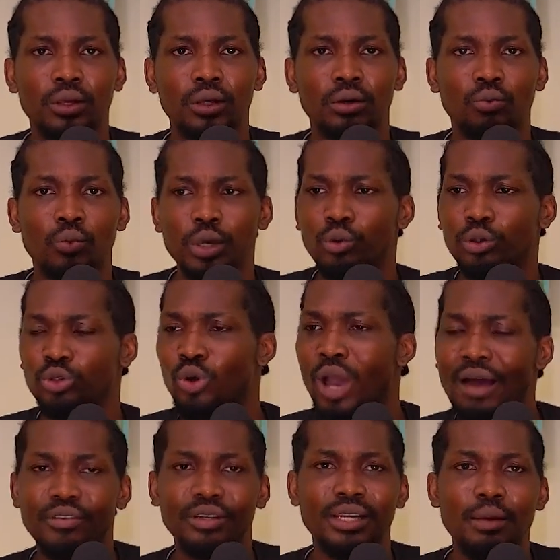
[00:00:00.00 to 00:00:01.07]
when you want to
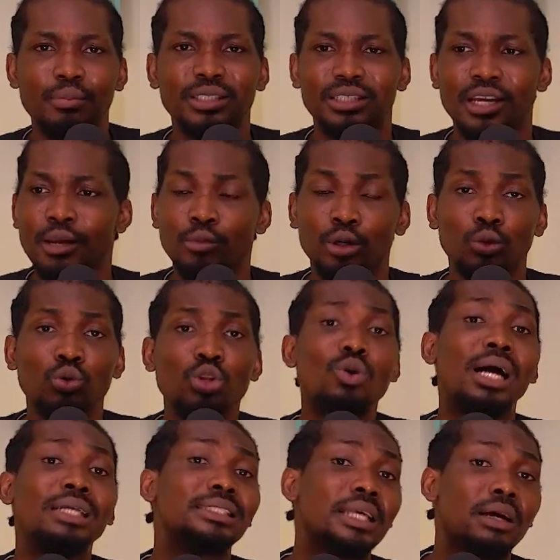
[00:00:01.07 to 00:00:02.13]
have a naming ceremony. Will you go
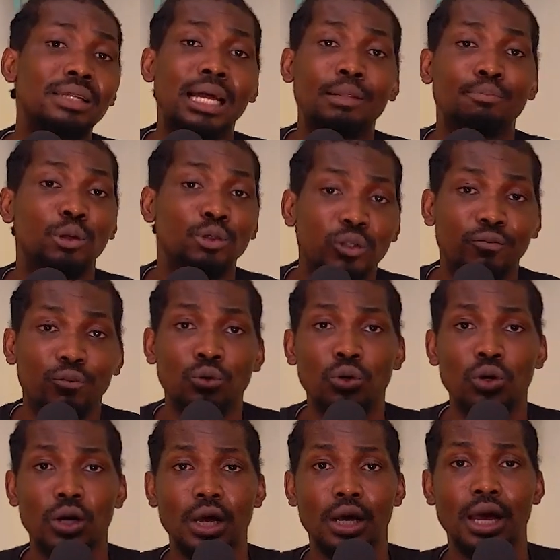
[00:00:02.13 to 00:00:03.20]
and sell that beautiful
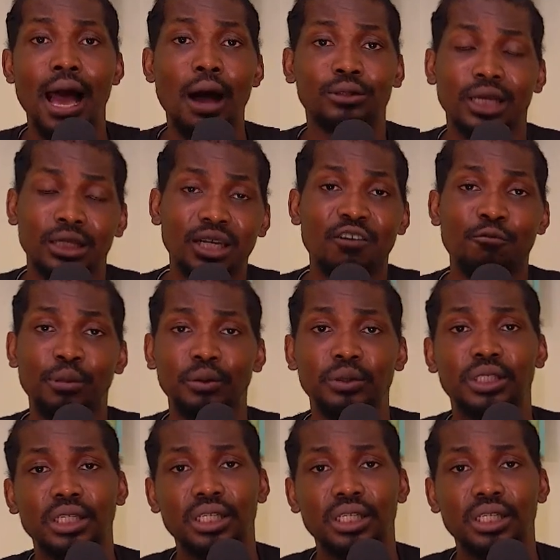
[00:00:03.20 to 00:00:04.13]
house that you have built?